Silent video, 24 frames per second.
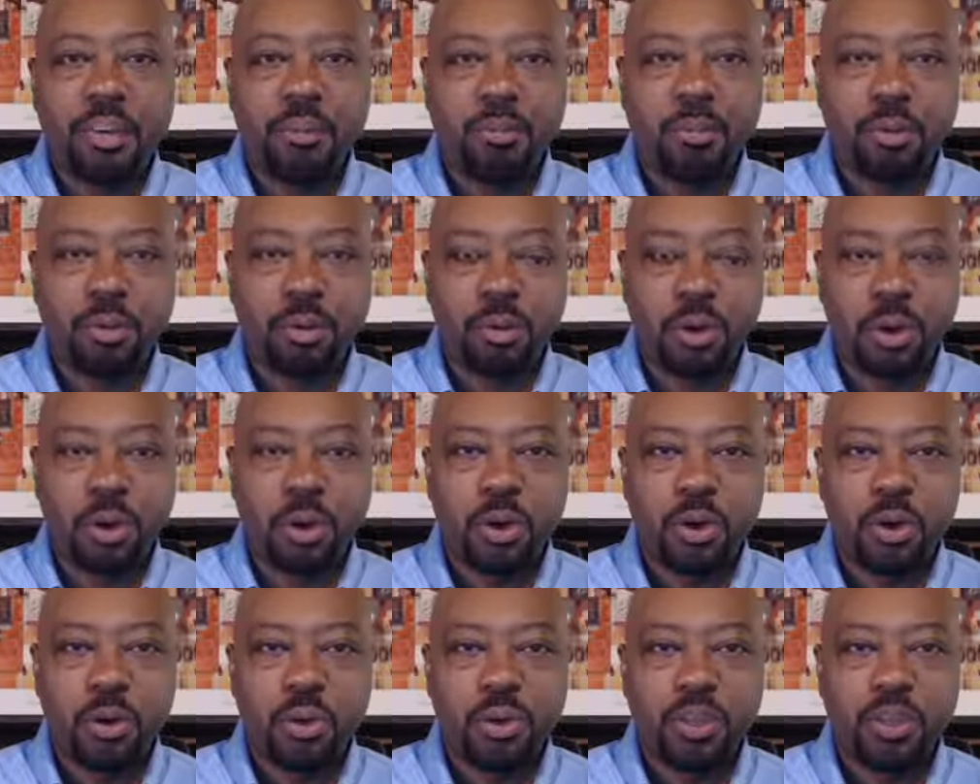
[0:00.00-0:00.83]
Pro.
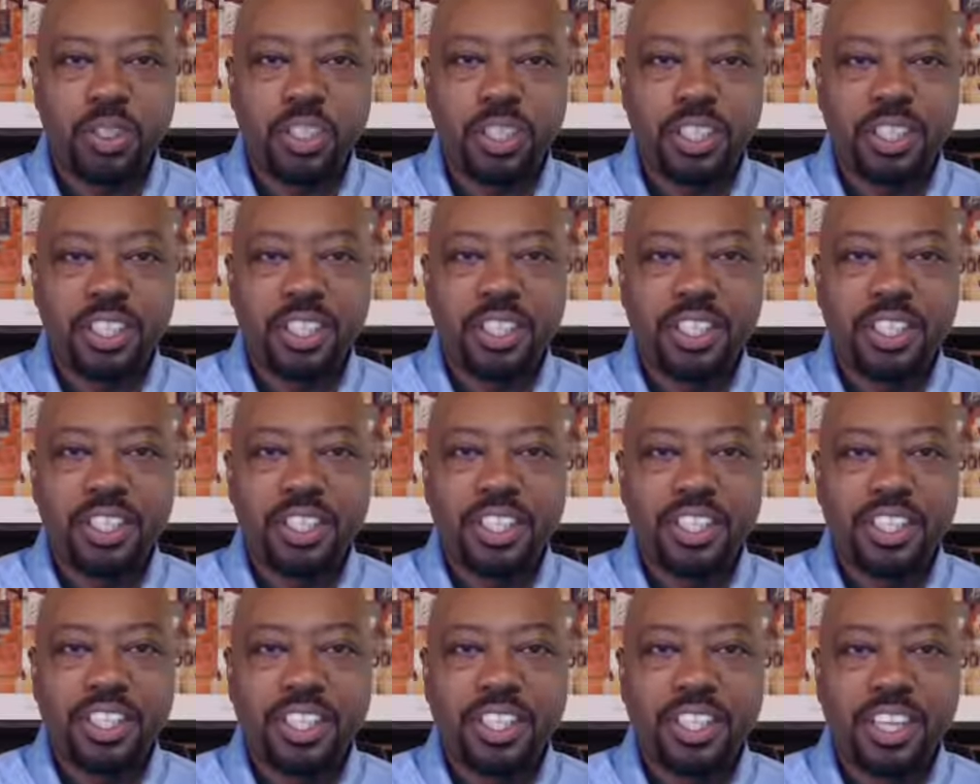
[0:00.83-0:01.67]

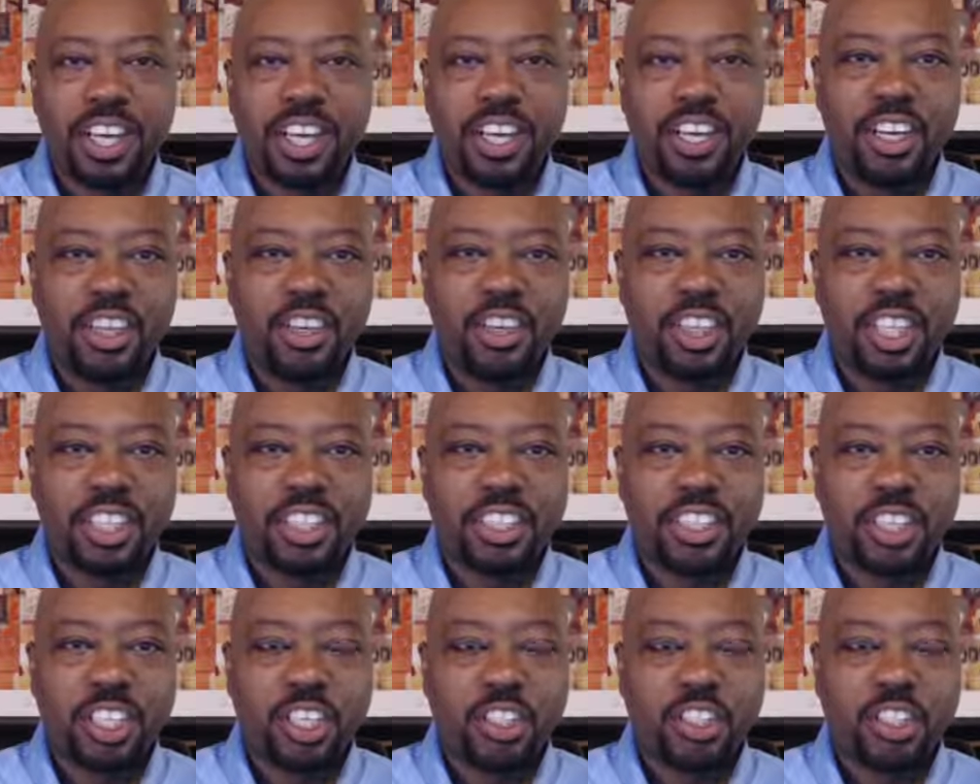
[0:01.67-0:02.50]
I know that
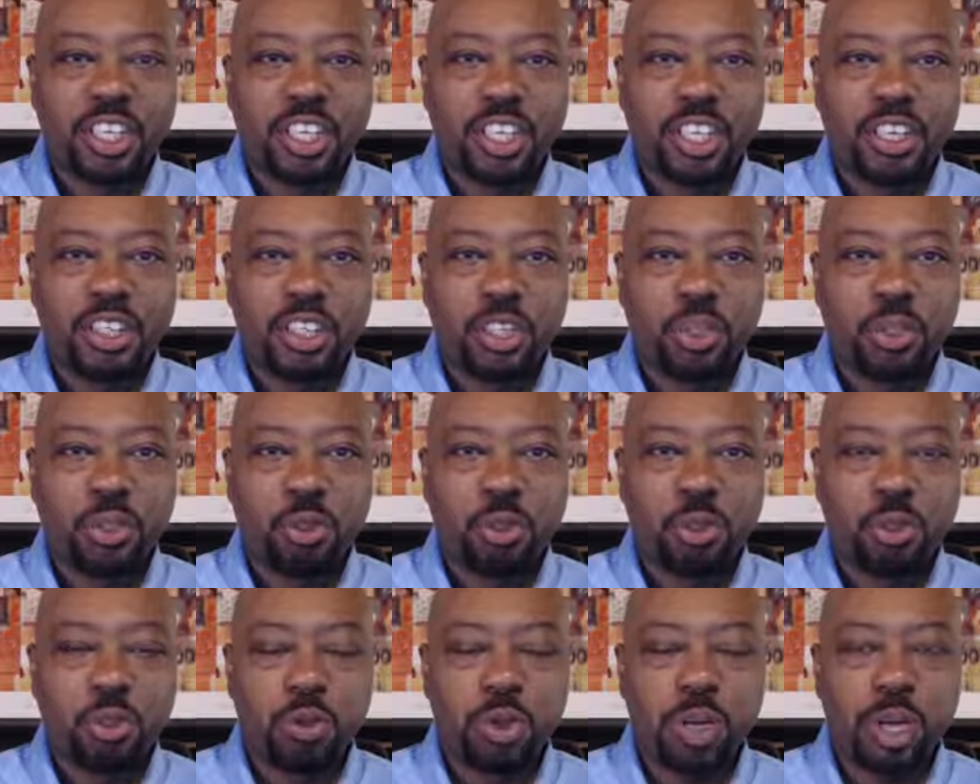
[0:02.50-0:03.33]
sounds like a
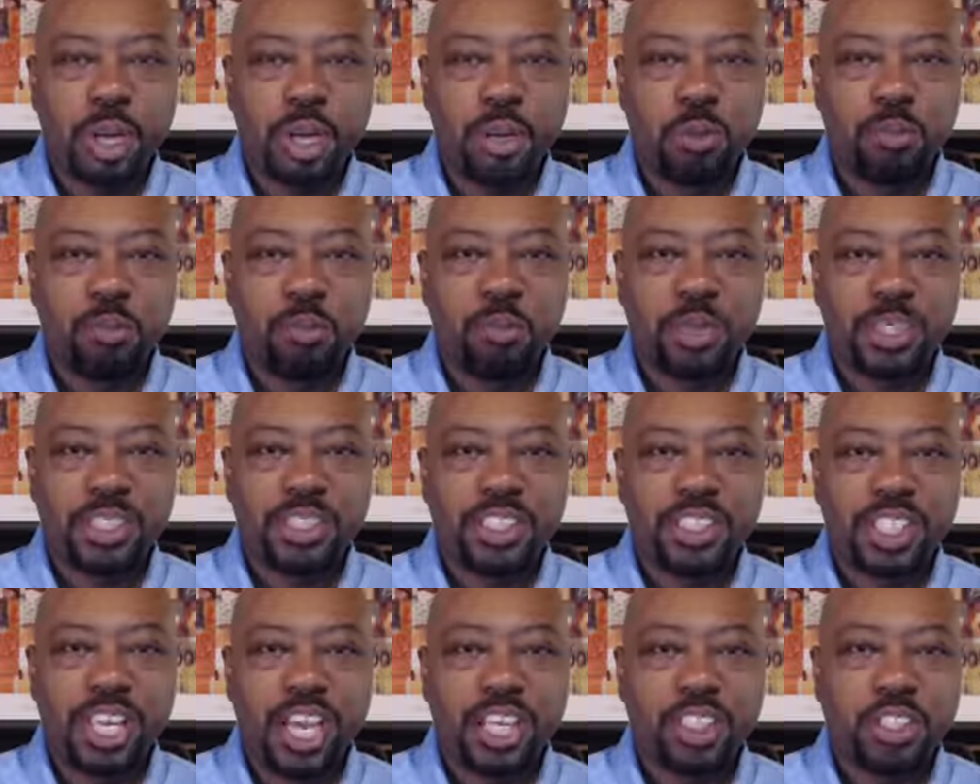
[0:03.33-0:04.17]
nursery rhyme, but
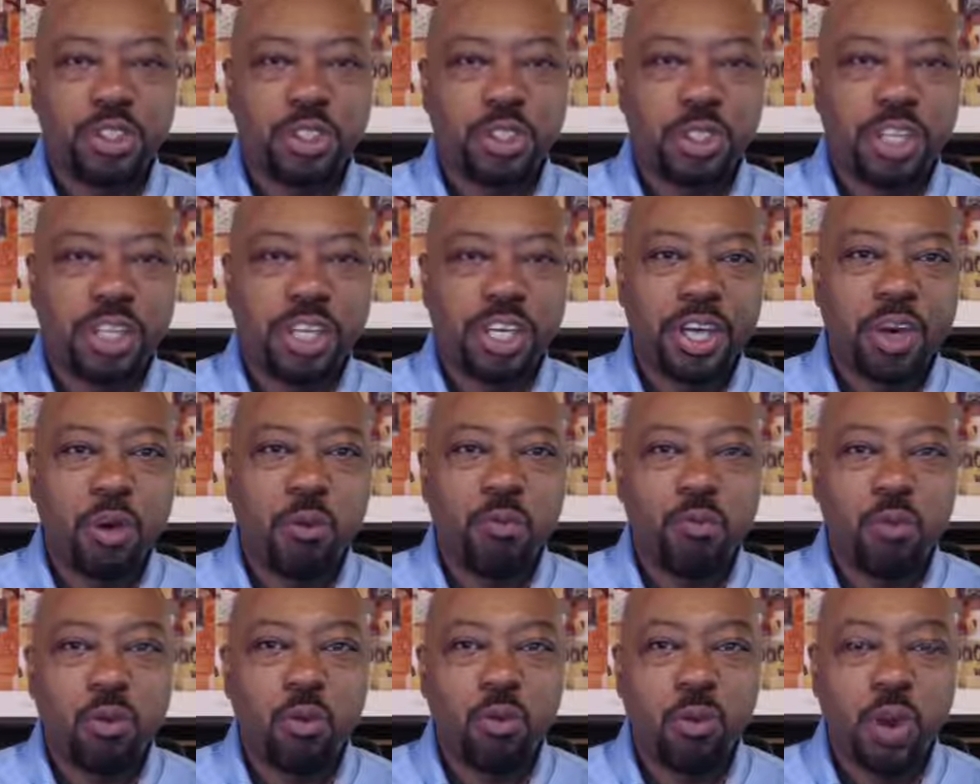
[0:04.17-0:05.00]
it's actually a
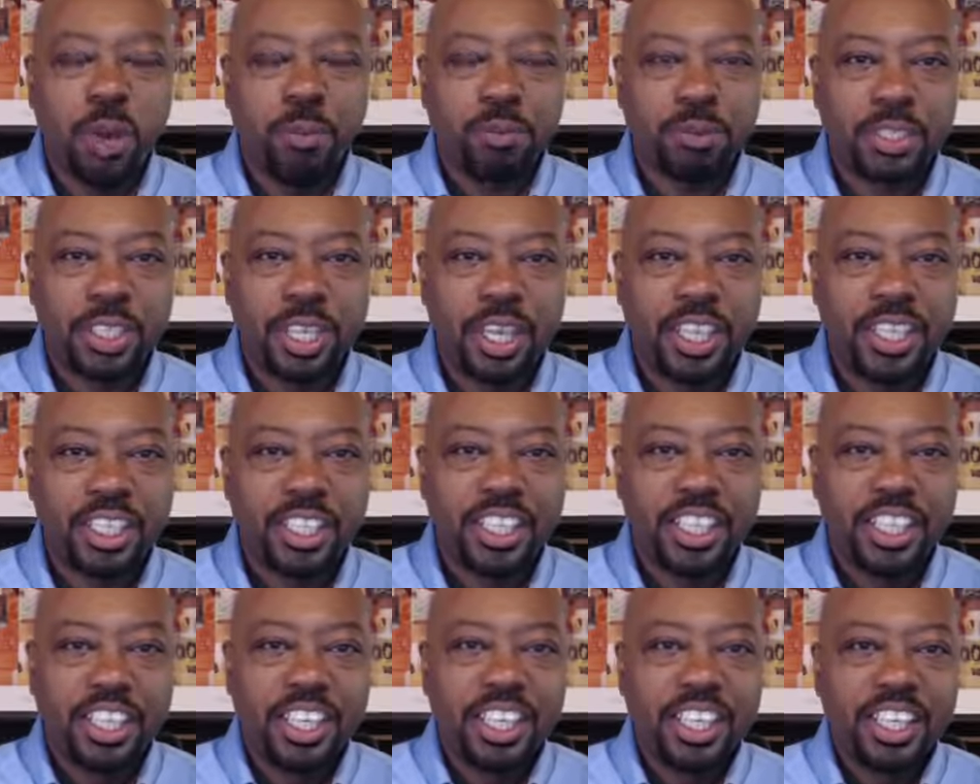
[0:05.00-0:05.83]
helpful website
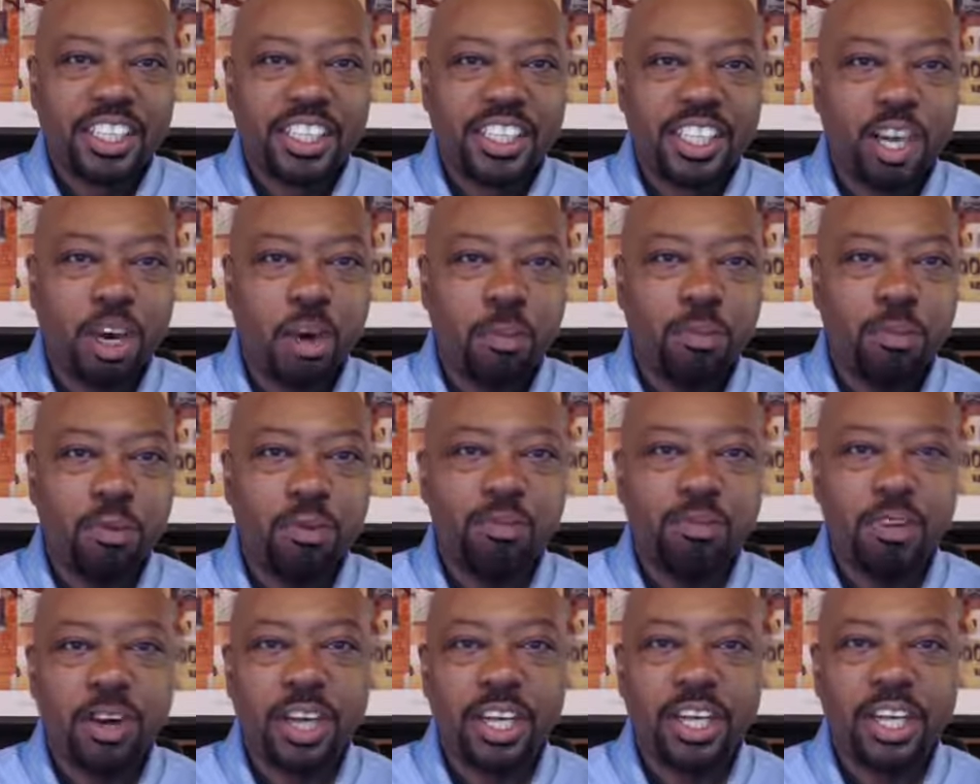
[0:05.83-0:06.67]
to help you
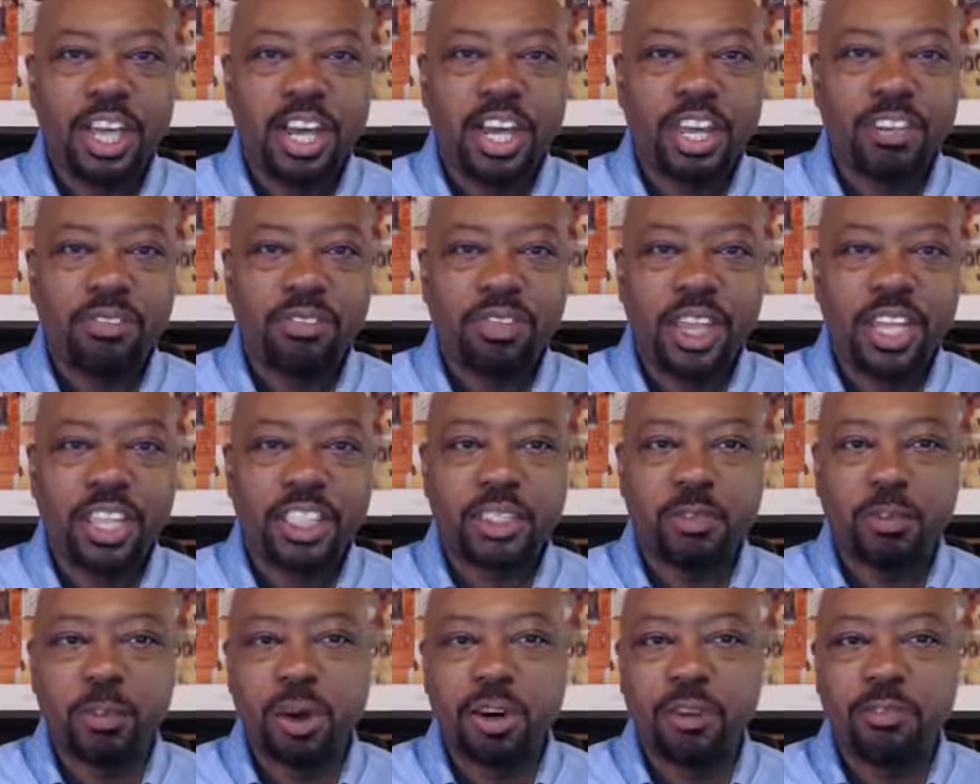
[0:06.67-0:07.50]
find out if that
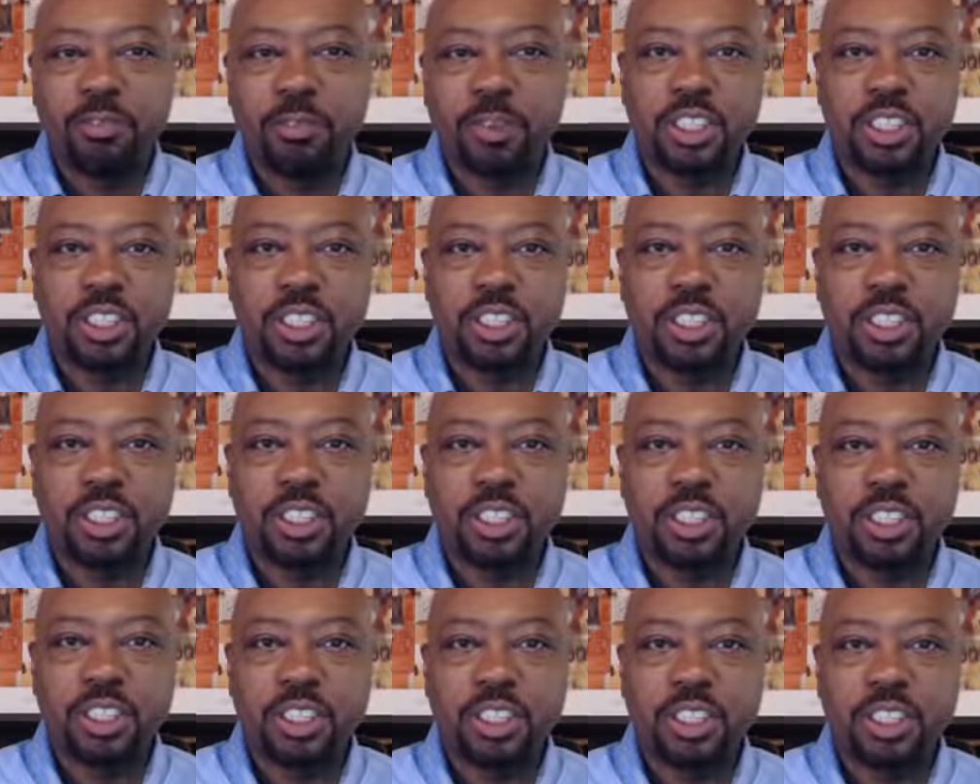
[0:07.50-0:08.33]
smartphone that you
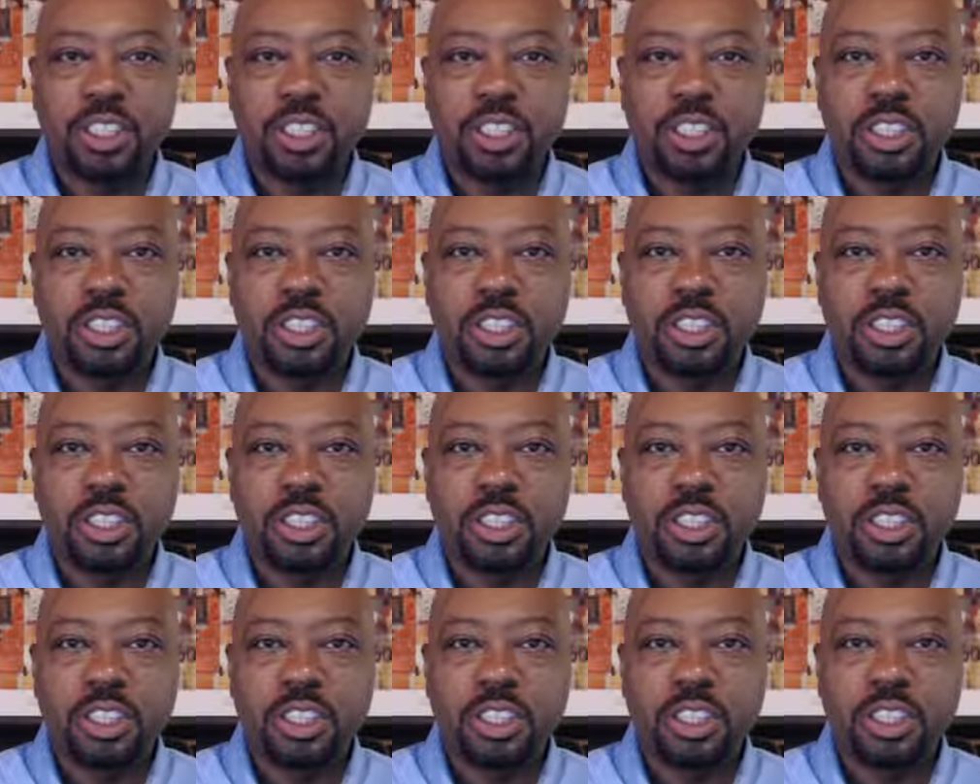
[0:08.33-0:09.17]
purchased
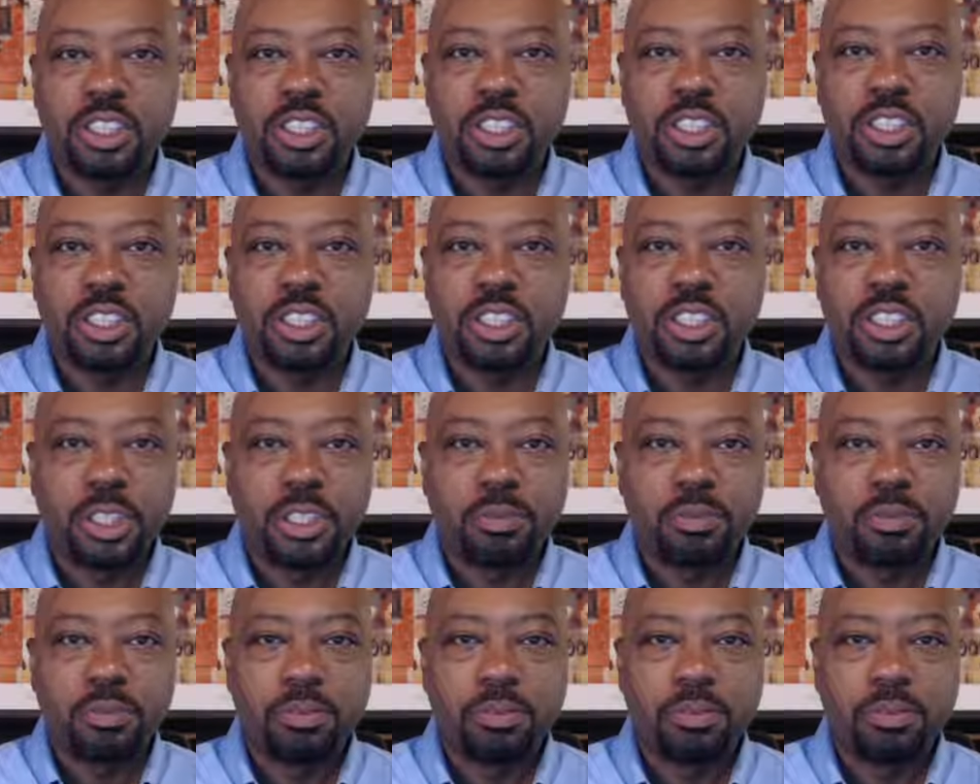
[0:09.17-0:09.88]
was stolen.